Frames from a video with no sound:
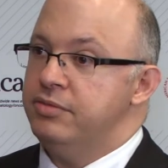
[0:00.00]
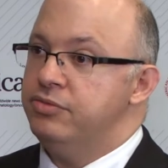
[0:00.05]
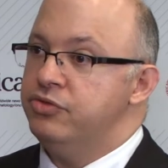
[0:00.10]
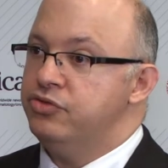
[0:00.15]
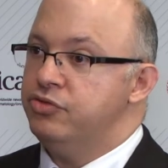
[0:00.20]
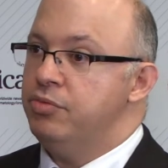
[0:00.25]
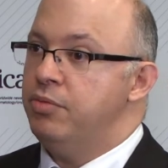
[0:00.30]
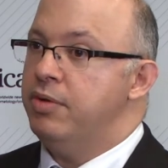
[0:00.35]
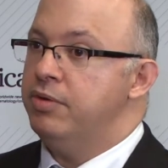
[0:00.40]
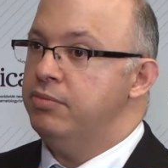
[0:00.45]
and
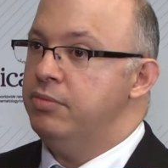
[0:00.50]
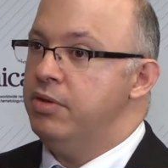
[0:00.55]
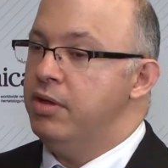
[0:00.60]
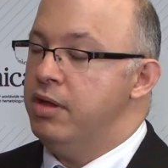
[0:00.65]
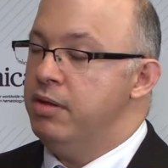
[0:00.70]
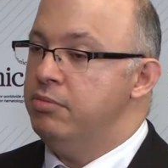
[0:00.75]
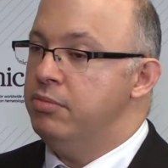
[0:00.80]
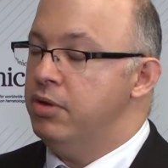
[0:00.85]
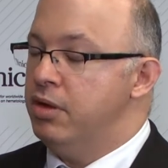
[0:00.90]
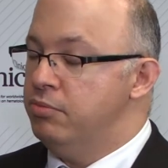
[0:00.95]
most
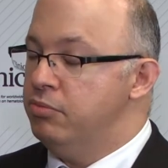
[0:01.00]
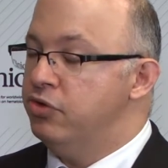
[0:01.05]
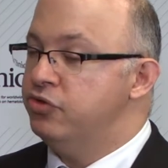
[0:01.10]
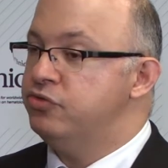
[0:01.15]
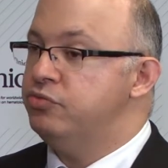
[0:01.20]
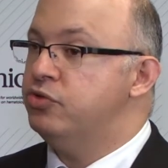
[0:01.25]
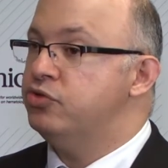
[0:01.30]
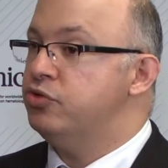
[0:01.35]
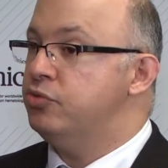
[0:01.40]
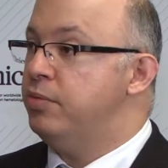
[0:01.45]

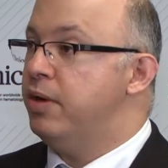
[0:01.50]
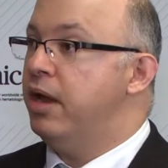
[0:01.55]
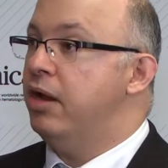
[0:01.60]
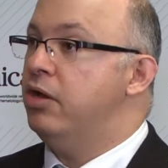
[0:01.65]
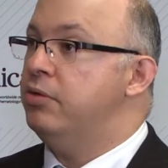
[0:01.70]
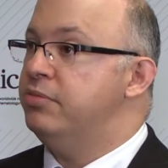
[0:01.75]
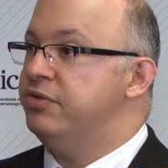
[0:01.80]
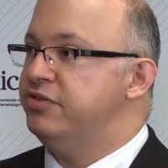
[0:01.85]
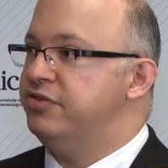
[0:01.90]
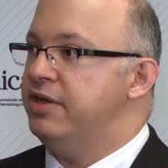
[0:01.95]
multiple
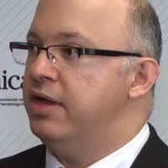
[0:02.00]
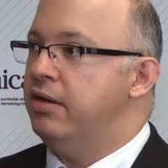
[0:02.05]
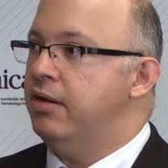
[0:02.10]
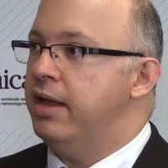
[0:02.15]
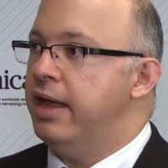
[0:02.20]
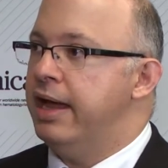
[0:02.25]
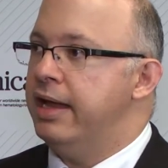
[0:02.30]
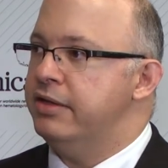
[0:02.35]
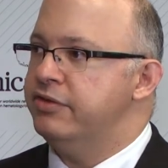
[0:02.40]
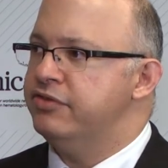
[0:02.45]
myeloma cell
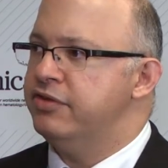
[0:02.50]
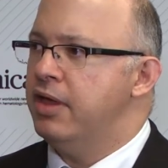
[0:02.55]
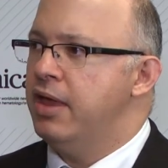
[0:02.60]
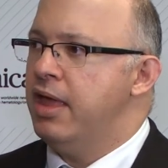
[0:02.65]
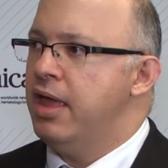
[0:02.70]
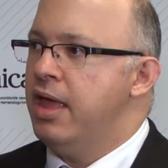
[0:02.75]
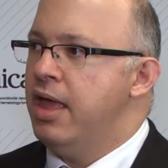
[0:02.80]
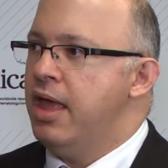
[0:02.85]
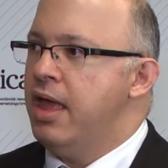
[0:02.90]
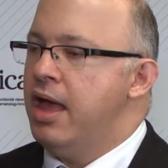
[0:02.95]
lines.
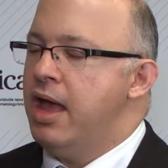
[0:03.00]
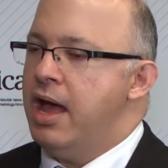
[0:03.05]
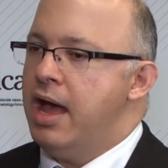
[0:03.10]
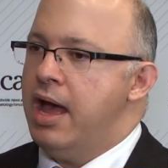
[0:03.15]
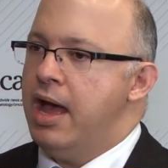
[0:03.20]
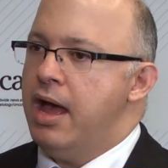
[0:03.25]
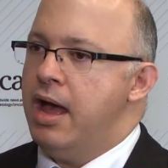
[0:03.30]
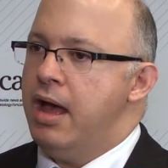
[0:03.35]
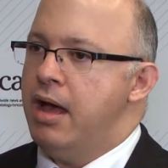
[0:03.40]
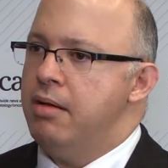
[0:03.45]

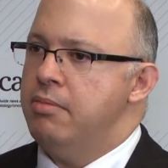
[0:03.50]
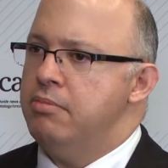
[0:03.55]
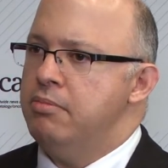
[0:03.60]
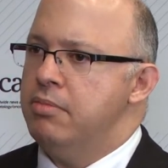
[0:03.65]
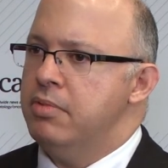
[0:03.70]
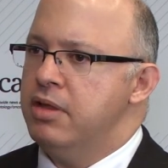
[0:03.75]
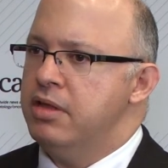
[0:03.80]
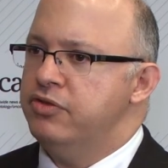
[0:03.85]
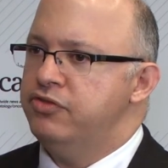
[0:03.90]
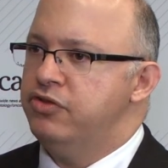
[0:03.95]

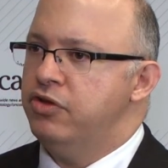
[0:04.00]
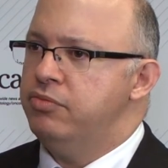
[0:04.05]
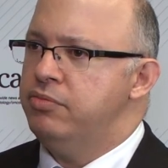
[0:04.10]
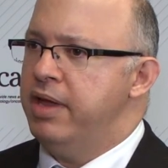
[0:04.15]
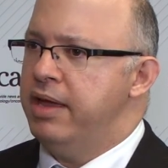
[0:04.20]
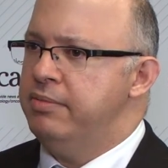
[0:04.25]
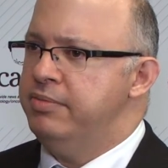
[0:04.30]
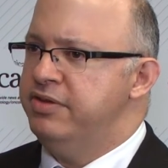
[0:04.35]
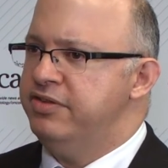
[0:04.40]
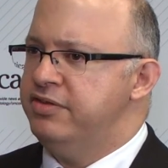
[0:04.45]
So
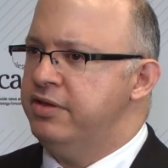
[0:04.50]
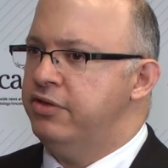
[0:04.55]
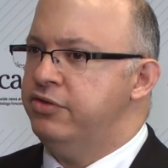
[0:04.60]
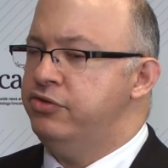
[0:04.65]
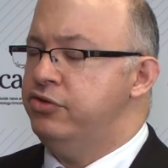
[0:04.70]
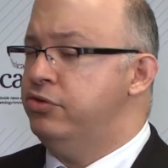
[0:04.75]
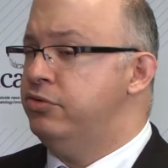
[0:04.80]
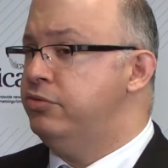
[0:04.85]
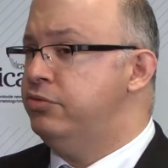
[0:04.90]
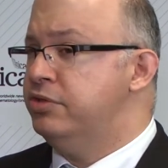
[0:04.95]

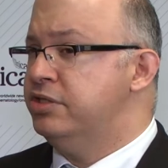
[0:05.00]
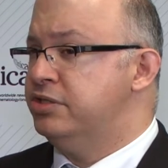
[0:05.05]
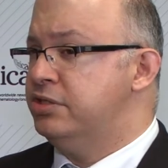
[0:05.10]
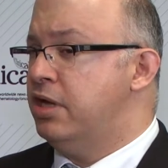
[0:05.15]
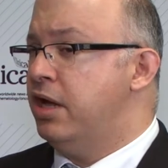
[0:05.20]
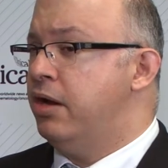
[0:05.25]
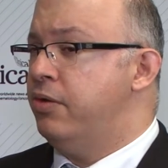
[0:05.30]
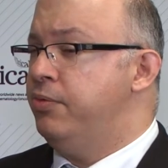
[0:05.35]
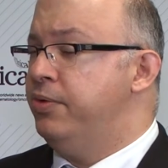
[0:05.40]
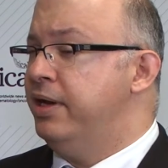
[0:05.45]
BCL2 is
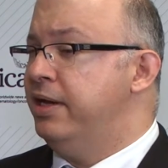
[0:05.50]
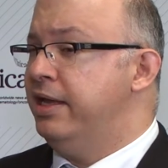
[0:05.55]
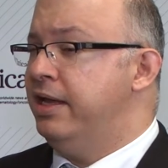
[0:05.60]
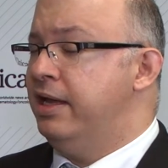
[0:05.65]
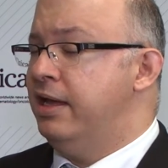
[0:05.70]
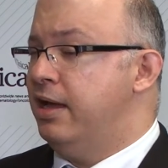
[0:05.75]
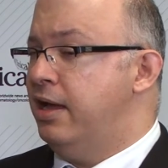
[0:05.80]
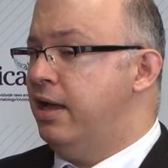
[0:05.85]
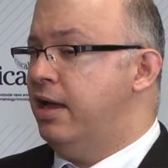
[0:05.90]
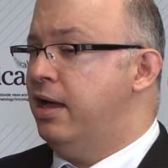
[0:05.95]
not
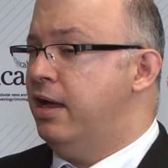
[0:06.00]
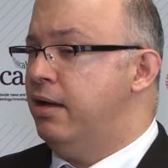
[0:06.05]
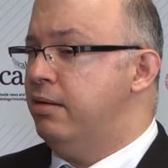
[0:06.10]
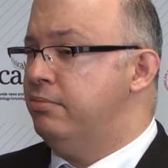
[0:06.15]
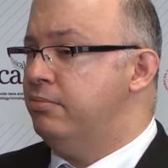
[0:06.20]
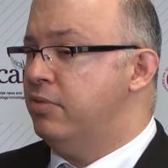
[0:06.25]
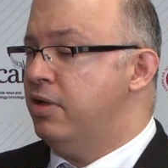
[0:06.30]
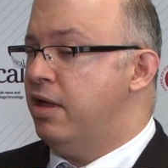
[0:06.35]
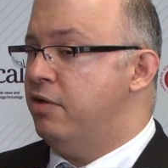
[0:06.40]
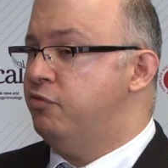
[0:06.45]
really
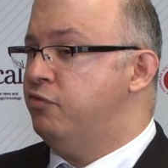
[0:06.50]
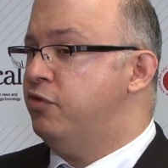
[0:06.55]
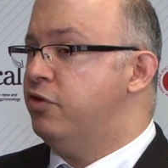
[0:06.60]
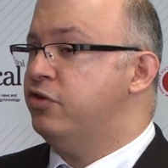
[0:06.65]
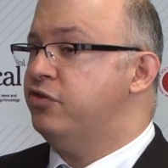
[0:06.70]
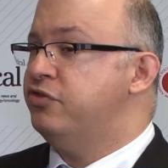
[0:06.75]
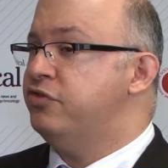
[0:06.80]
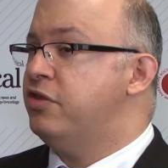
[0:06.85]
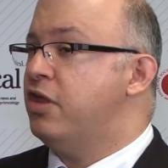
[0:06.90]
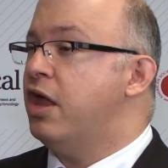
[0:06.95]
a
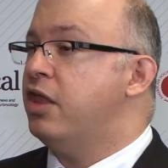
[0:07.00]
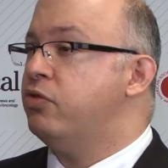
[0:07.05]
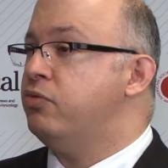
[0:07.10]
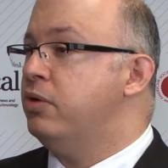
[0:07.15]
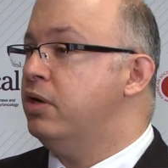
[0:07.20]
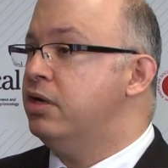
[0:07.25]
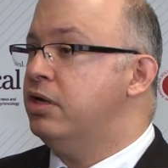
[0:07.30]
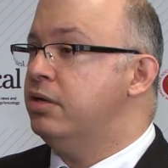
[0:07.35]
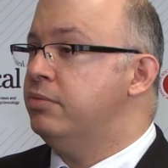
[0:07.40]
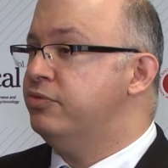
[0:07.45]
first thought
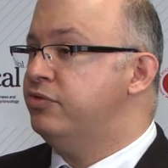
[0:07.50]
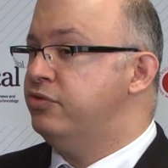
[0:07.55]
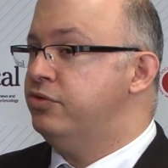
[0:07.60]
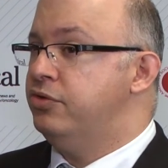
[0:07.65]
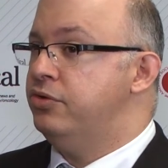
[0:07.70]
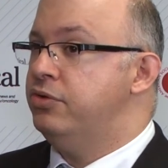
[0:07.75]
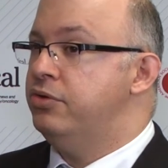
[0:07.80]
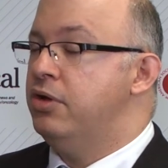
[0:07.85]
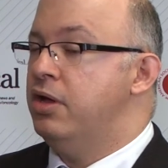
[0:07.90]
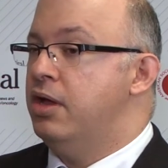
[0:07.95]
when it comes
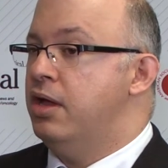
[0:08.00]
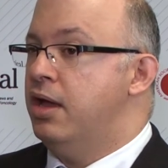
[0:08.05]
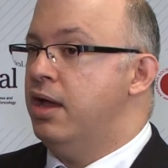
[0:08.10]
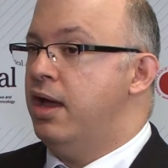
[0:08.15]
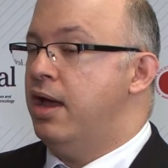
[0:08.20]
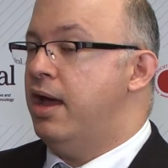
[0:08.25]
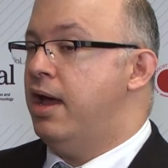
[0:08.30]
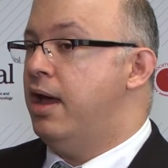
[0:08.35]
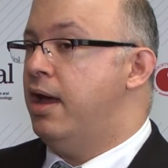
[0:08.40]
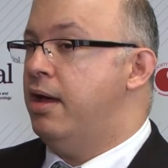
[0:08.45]
to
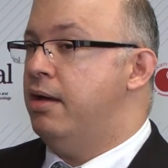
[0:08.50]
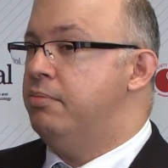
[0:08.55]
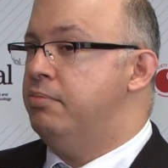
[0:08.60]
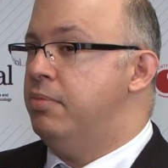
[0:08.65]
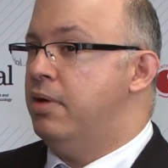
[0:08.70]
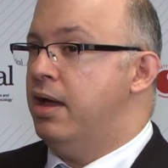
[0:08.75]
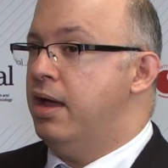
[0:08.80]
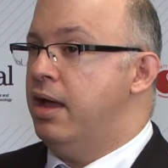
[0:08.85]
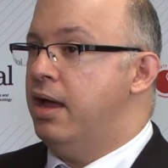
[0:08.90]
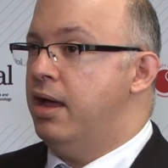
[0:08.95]

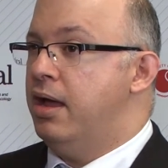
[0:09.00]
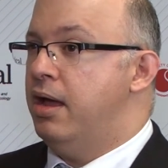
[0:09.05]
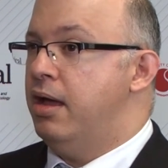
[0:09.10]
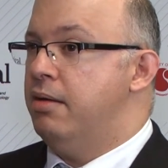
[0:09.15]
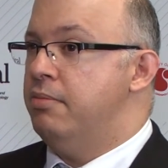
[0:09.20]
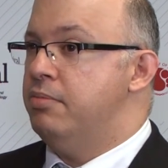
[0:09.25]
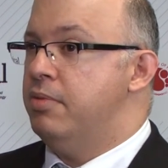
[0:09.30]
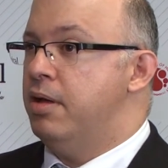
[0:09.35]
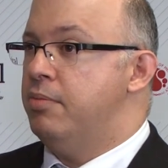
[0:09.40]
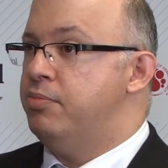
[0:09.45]

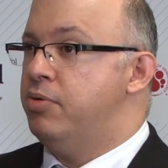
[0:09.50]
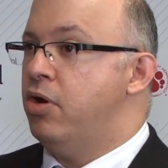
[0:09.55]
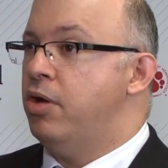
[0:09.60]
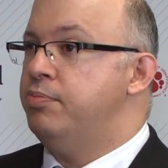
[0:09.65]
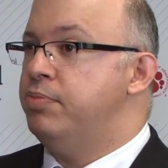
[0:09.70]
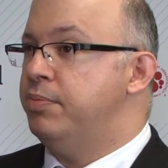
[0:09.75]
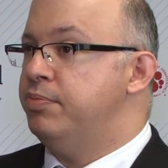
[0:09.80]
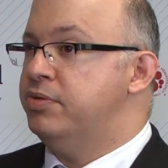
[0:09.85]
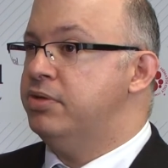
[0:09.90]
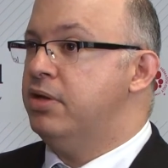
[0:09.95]

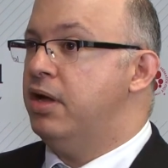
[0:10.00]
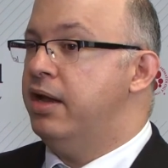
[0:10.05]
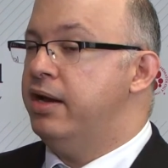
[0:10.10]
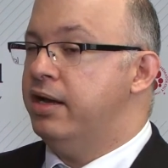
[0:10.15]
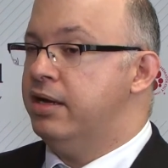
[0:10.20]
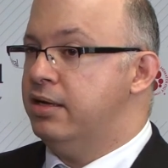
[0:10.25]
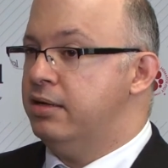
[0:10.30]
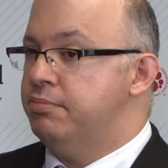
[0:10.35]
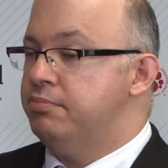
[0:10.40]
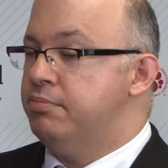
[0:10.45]

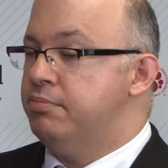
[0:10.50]
pro-apoptotic